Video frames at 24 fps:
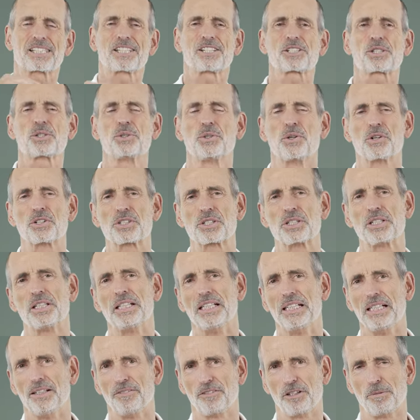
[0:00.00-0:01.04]
the work that
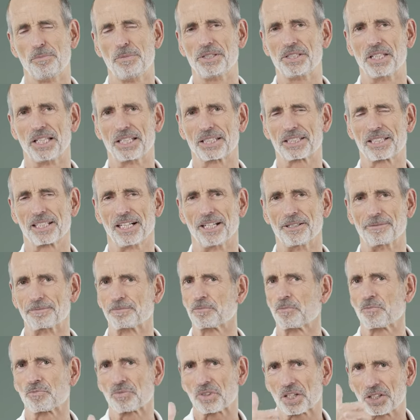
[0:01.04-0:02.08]
reduces the jaw
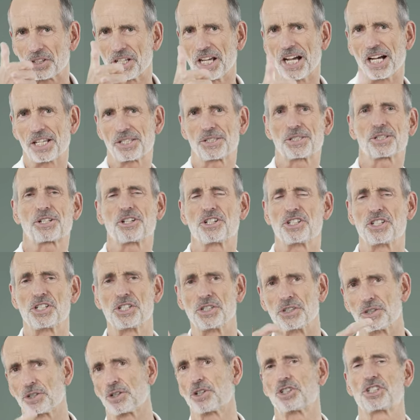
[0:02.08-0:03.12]
clenching during the night.
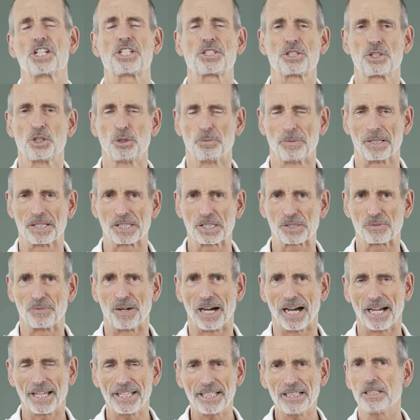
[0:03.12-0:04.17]
That's the first story.
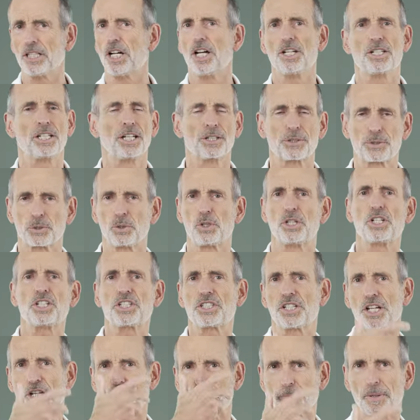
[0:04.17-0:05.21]
Story number 2,
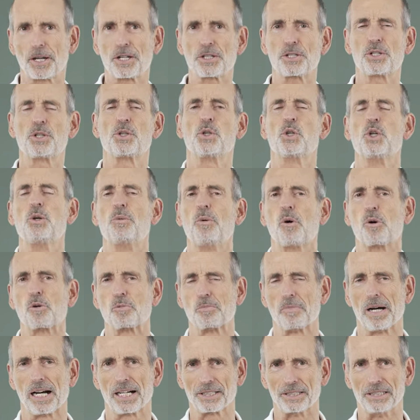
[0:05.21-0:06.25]
do the right
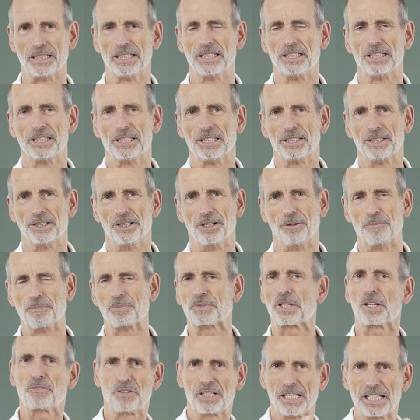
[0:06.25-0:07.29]
exercises. A
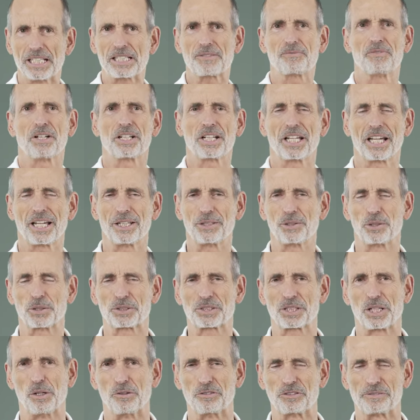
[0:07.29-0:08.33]
link will follow
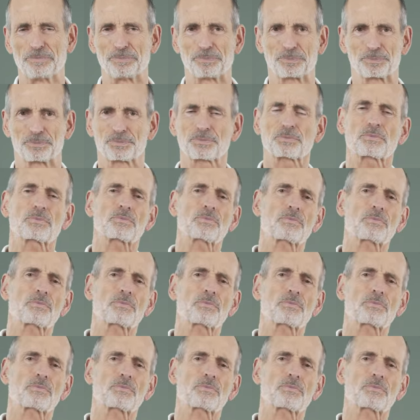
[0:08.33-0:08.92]
shortly.